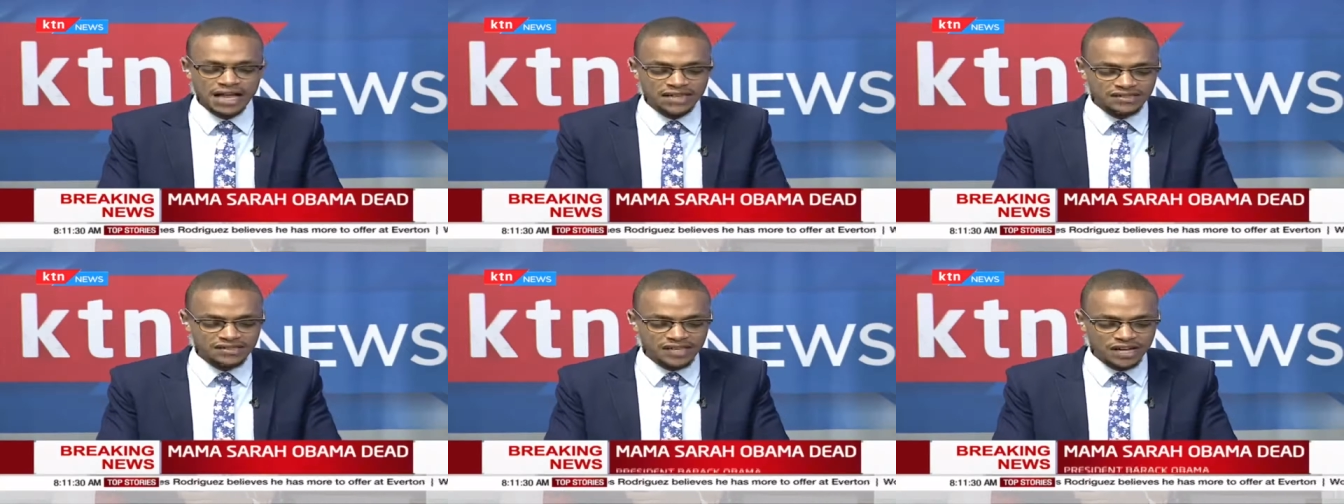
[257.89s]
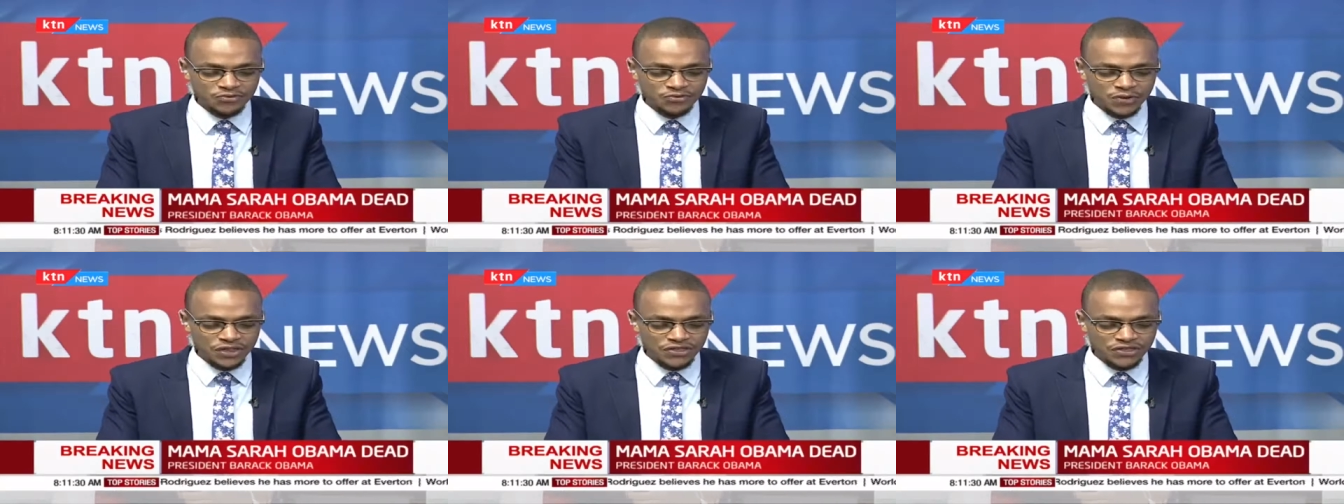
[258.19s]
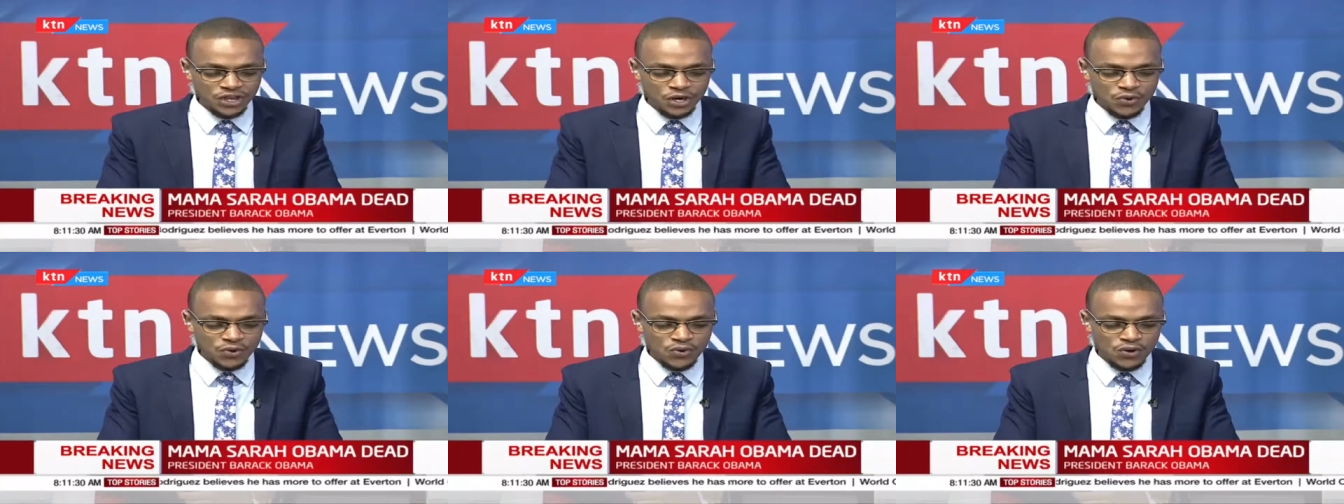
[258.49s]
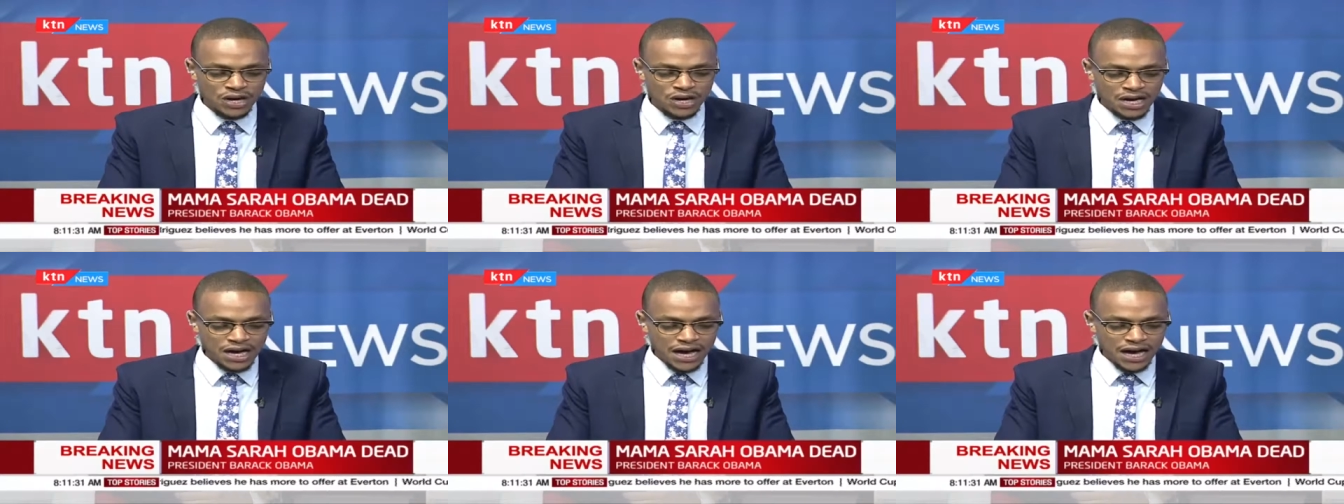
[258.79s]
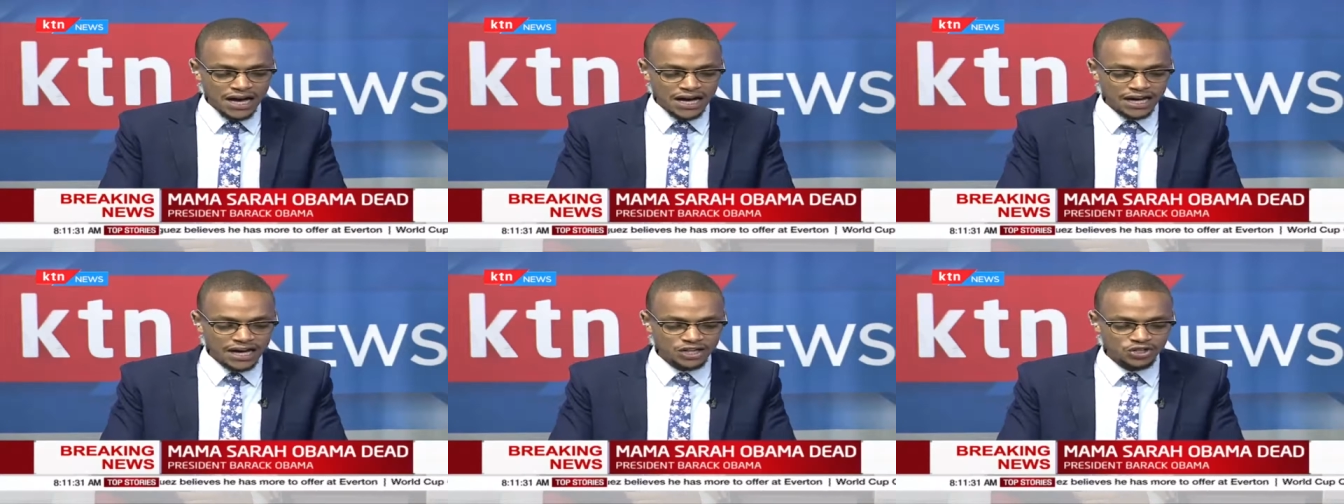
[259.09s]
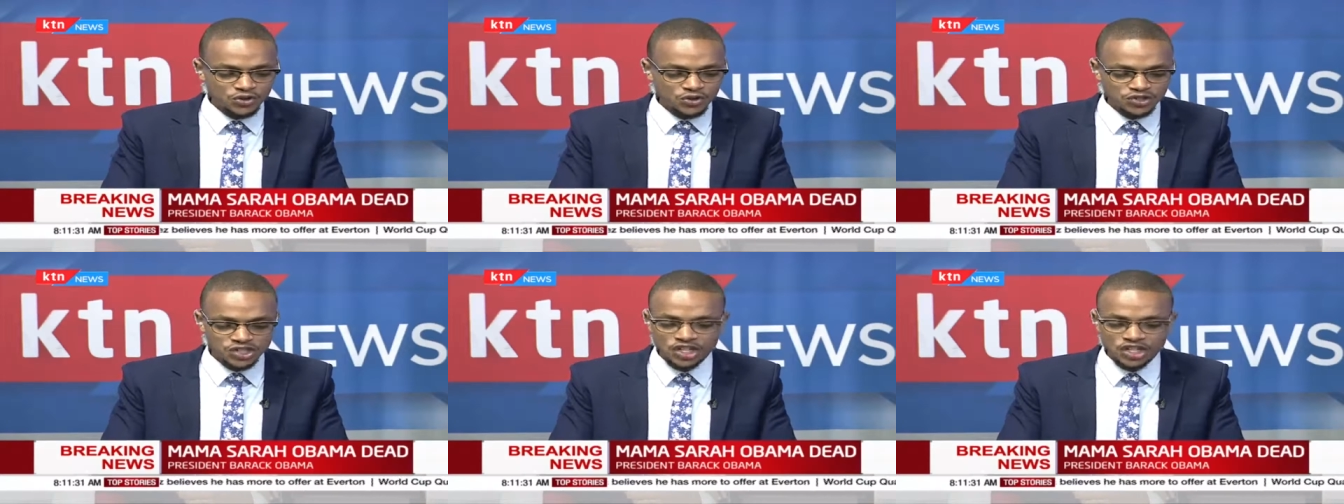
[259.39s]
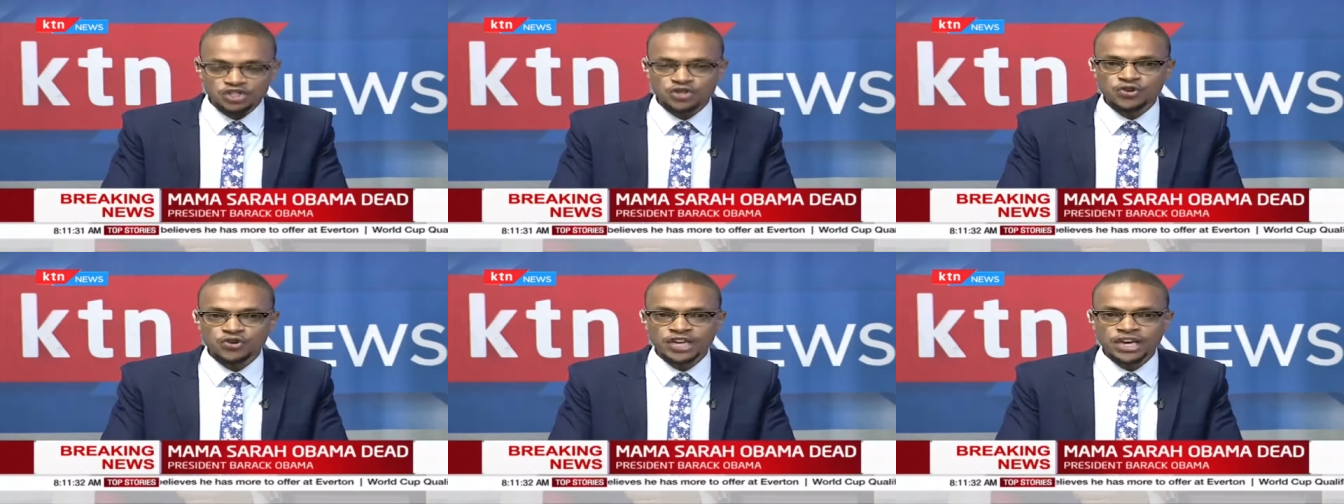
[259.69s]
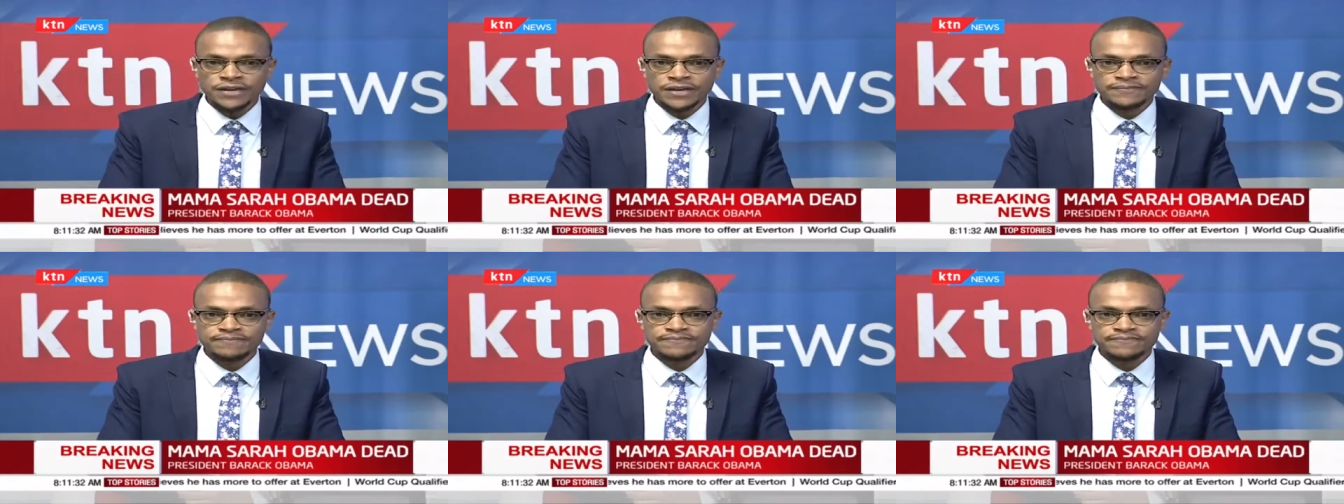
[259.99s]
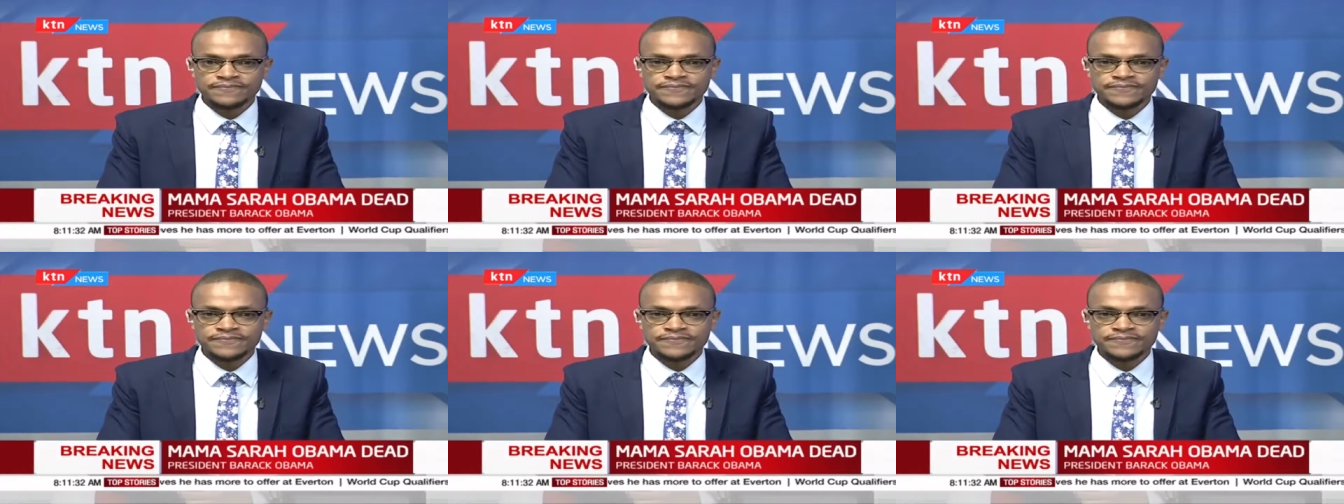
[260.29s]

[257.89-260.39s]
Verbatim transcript: I'll start with you, uh, Dr. Ndonye.